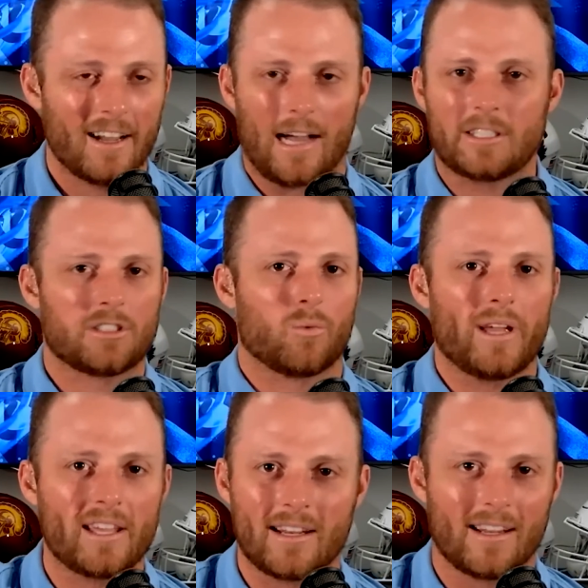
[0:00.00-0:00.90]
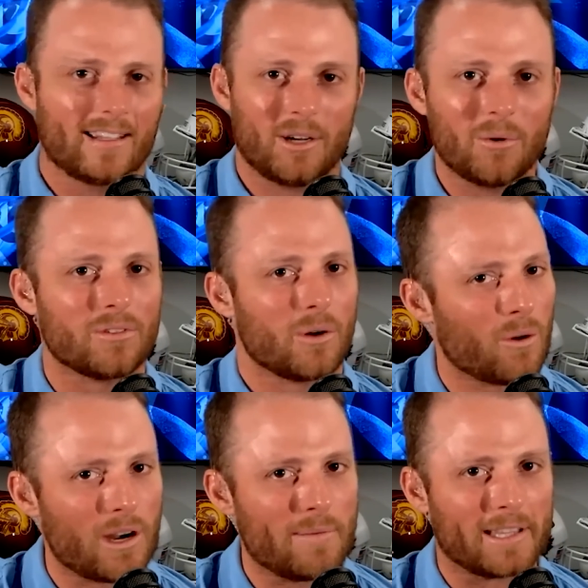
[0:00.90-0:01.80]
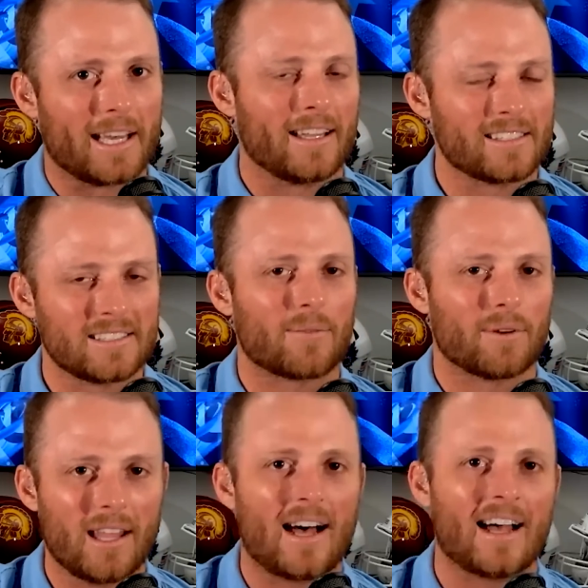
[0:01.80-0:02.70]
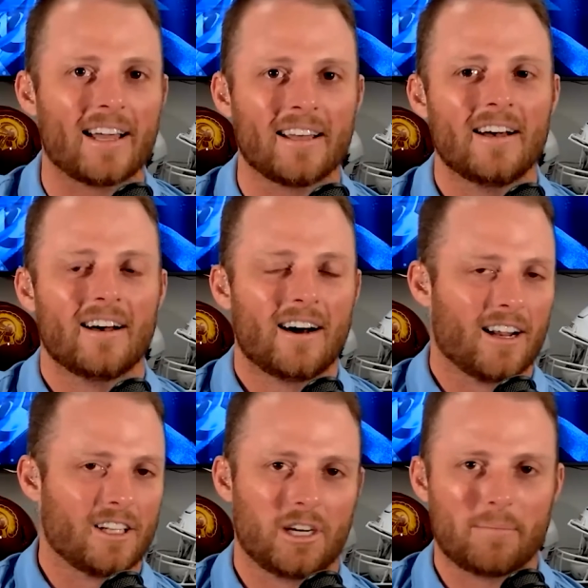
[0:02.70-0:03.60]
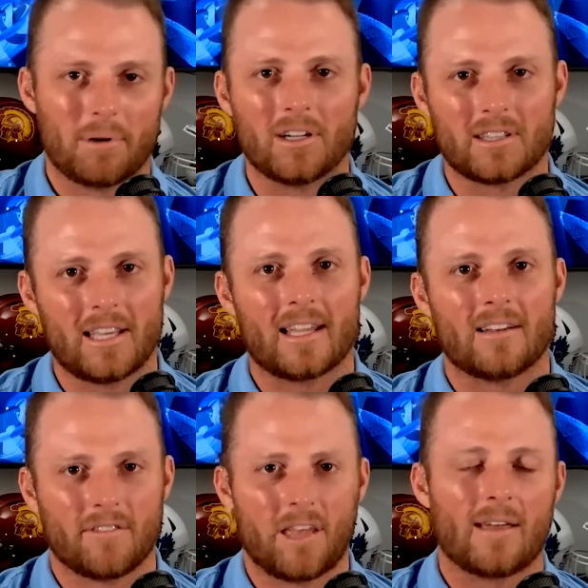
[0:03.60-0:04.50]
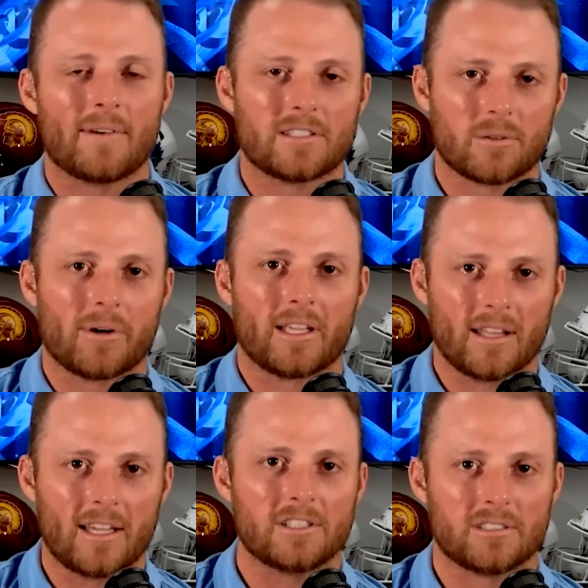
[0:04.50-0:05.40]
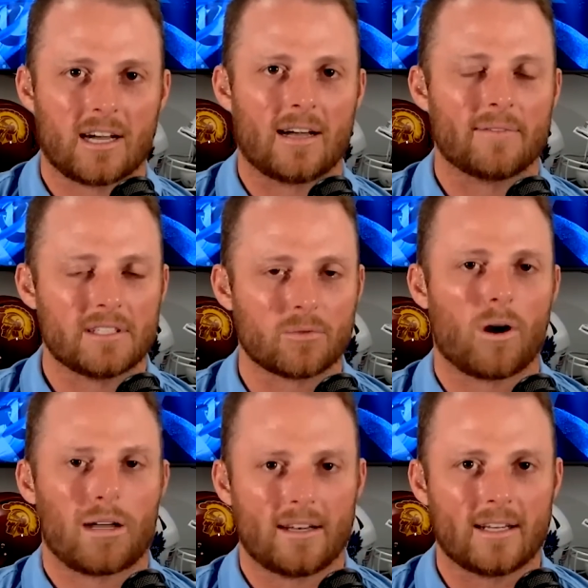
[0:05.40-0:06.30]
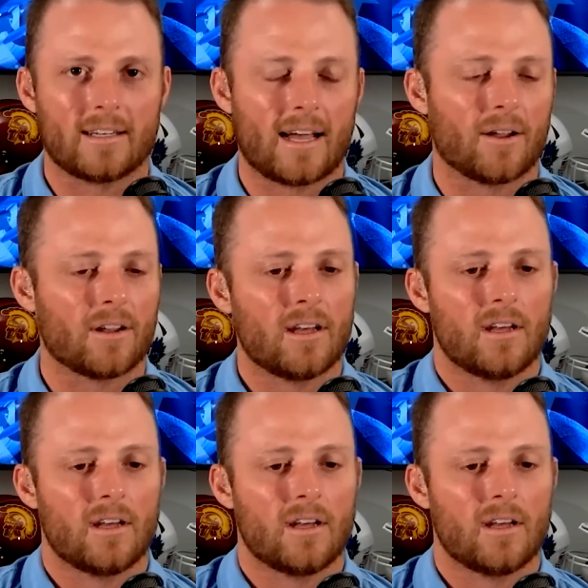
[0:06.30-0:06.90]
How about just win and like, don't, don't worry about that. Let's not rely on a jump ball at the end of game as the regulation time is winding down.